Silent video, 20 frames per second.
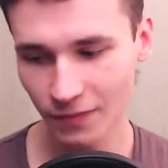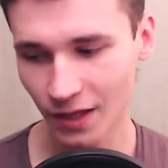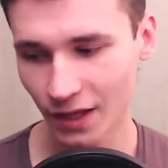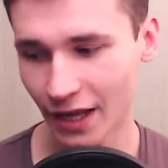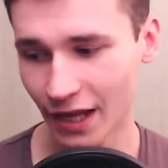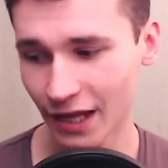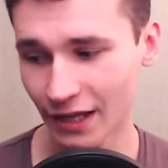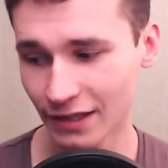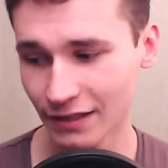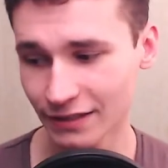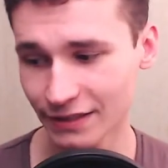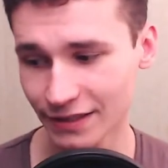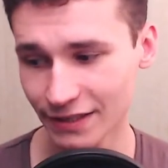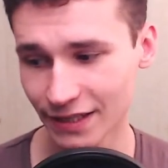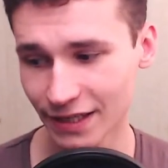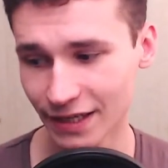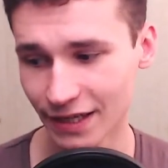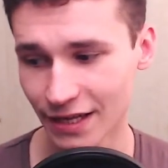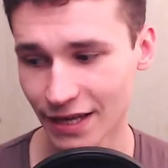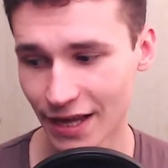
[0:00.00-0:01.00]
and
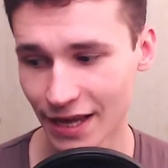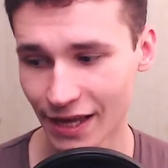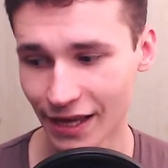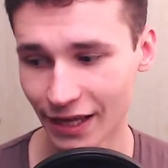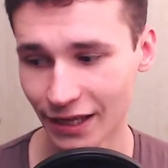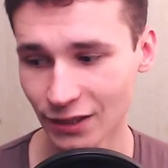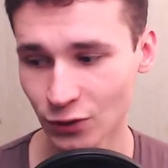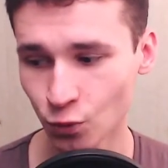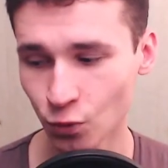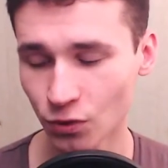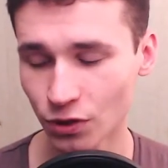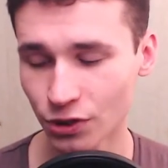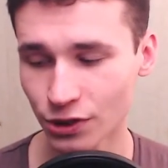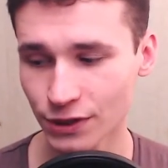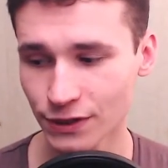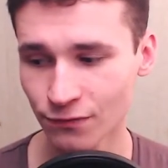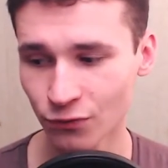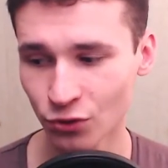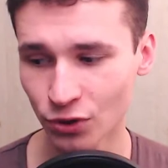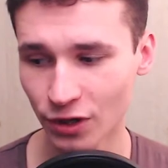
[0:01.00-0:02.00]
uh, it
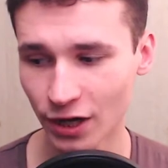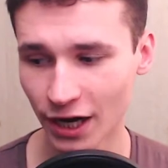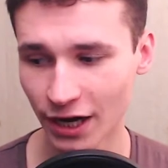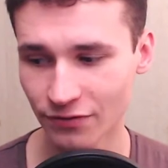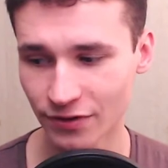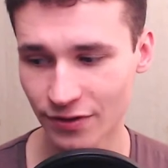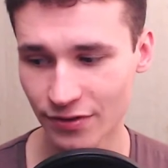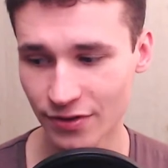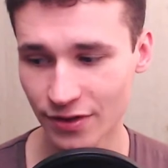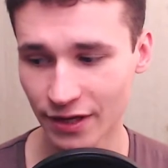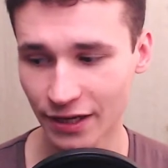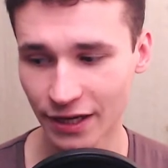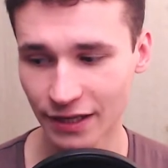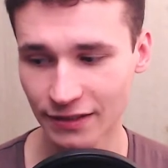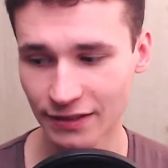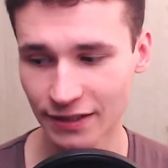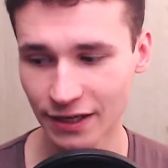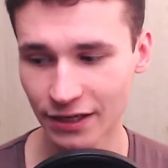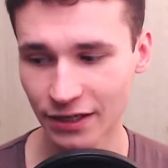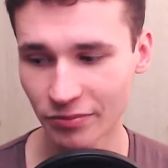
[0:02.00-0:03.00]
works for everything
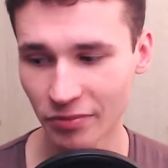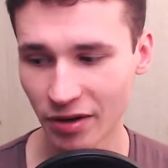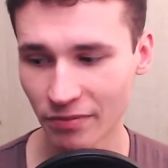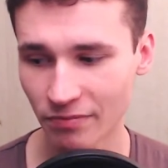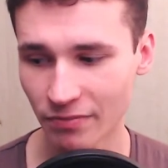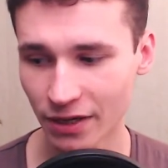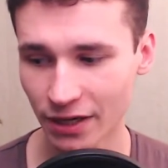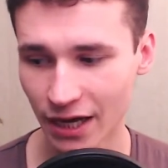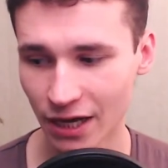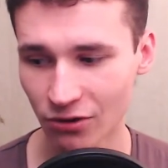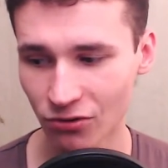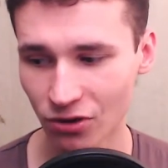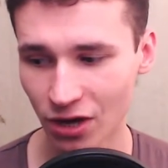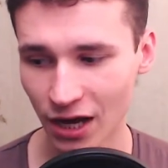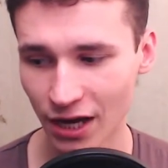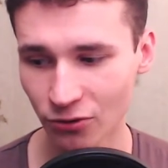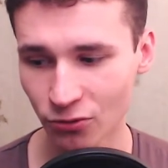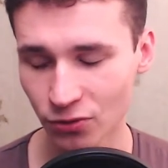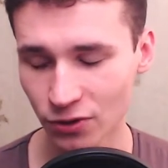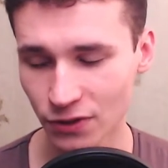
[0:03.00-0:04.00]
and I remember how
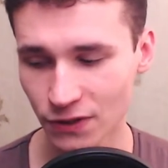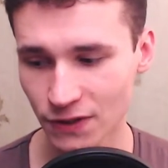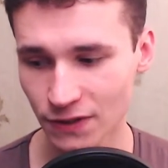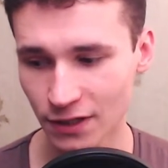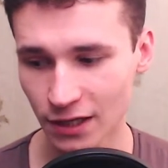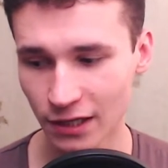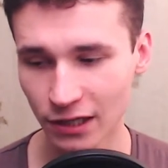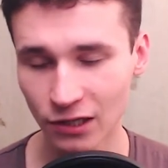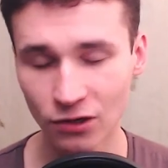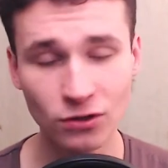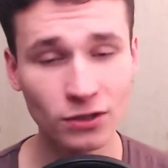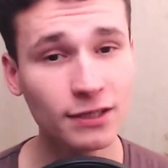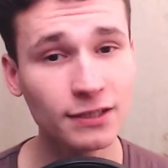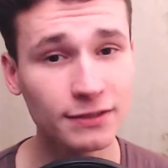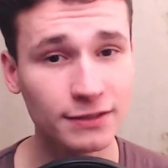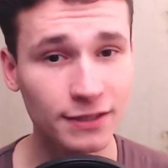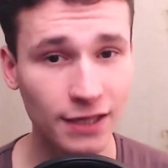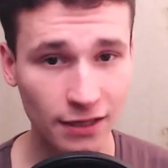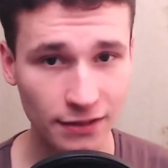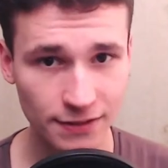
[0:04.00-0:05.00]
I was
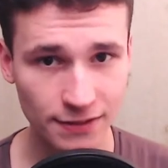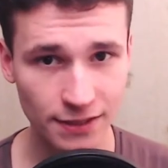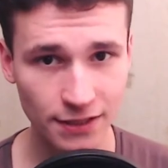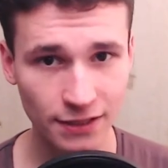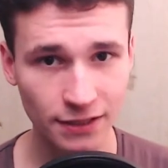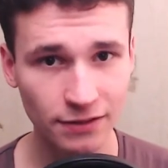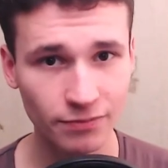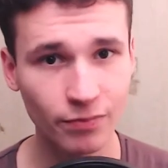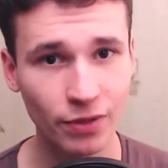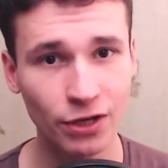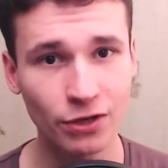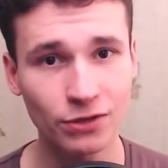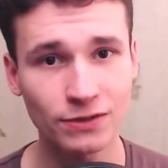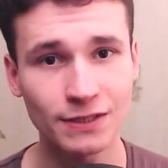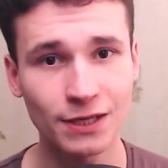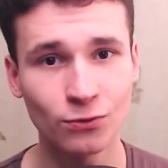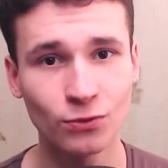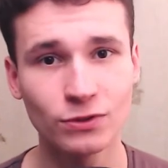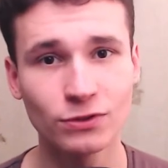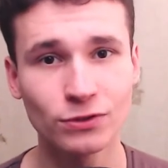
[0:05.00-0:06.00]
learning dancing because
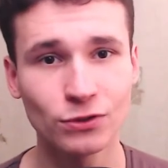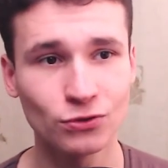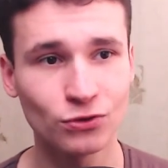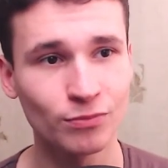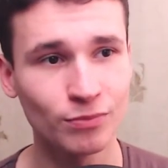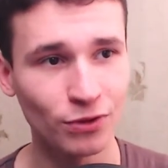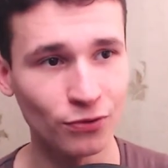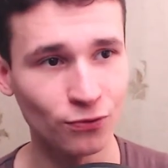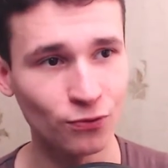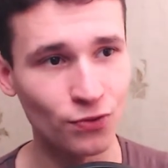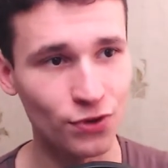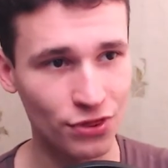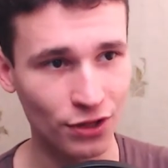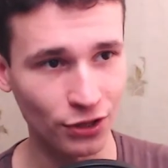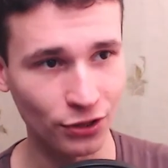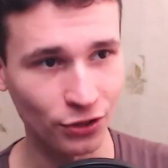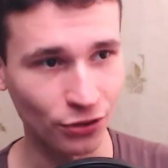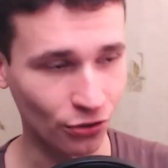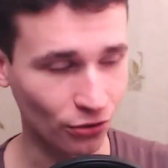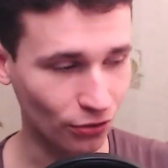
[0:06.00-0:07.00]
I wanted to be with a
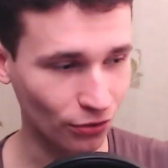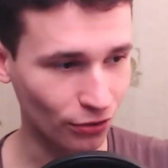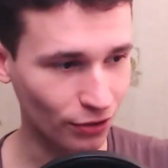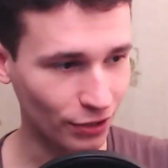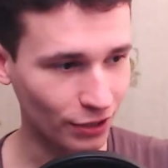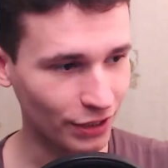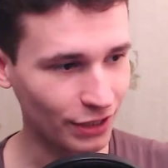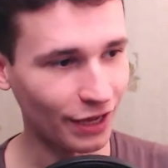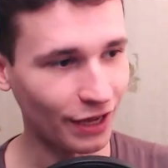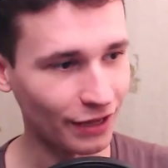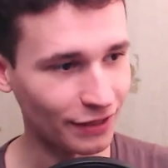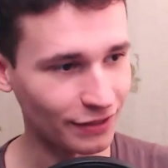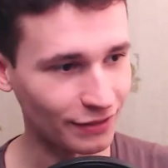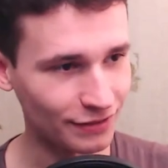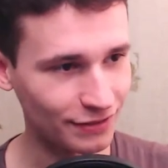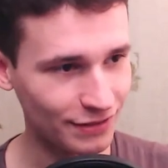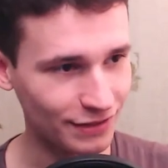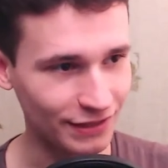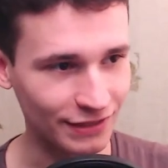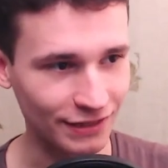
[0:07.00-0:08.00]
girl and
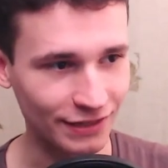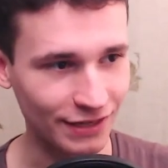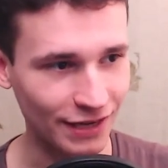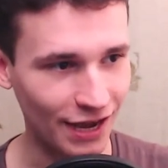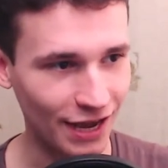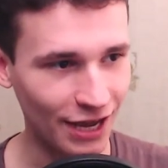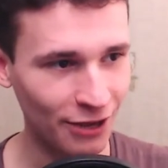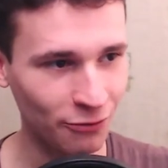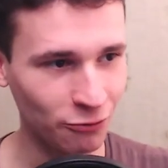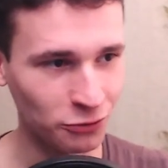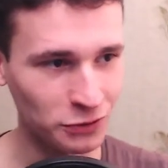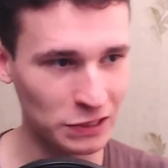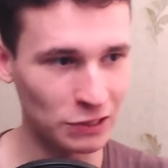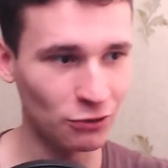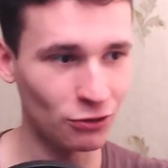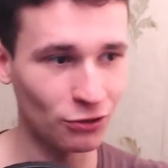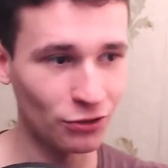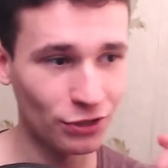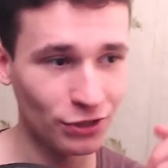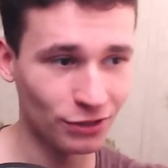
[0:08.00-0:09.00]
uh, I was
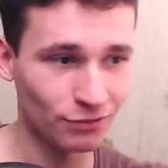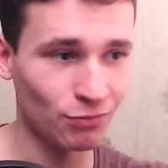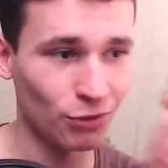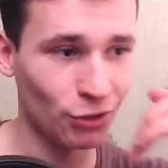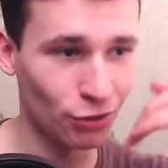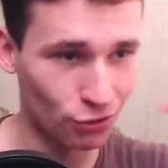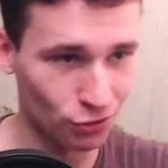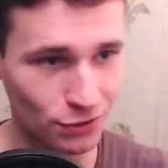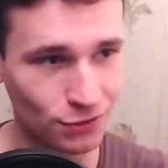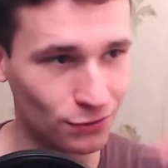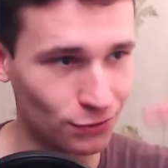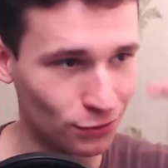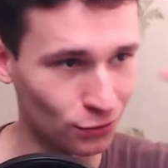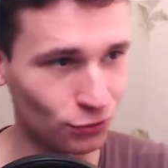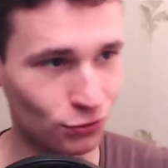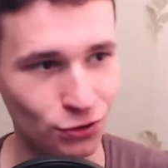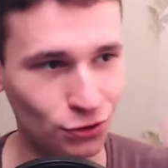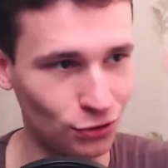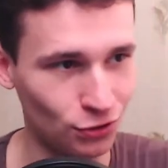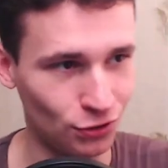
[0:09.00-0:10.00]
learning it because
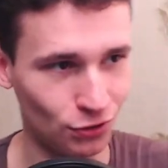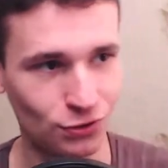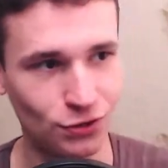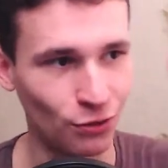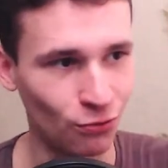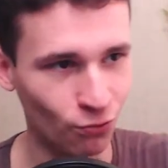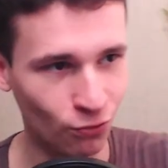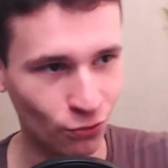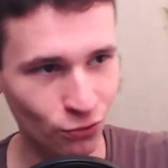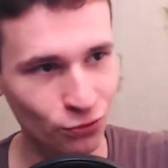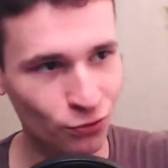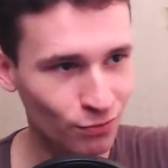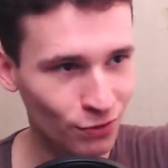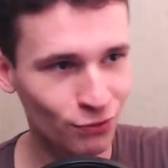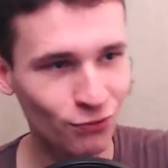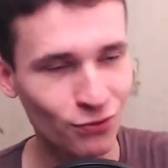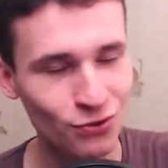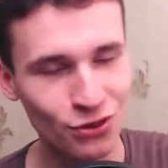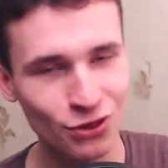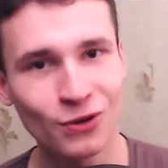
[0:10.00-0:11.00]
Jesus I want to be
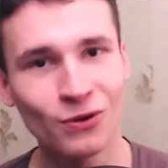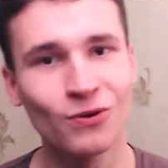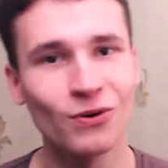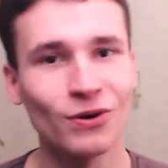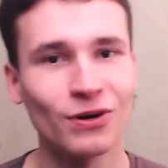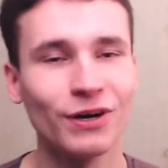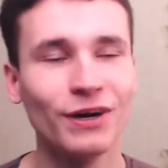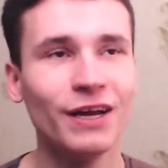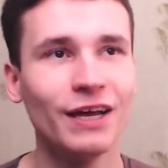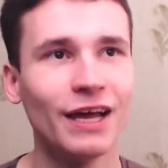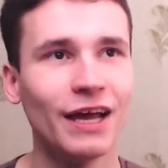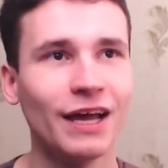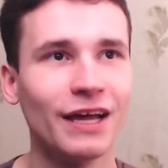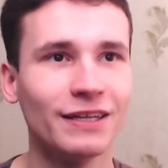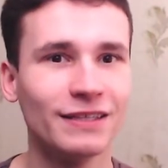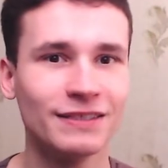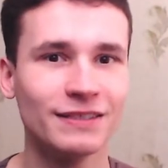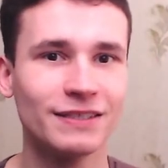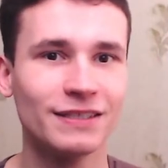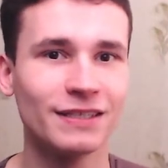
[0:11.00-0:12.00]
with her
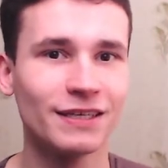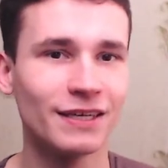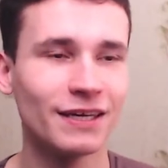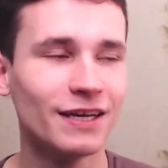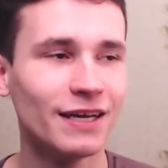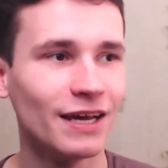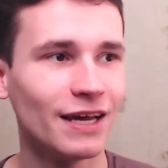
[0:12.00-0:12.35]
and uh,